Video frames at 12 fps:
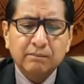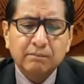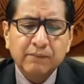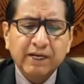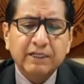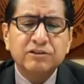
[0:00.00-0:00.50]

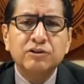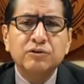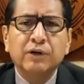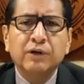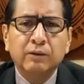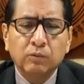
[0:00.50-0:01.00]
makes
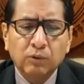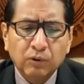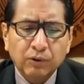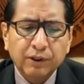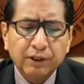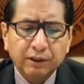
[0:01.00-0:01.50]
you a
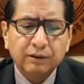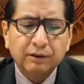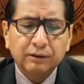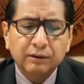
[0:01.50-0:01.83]
warrior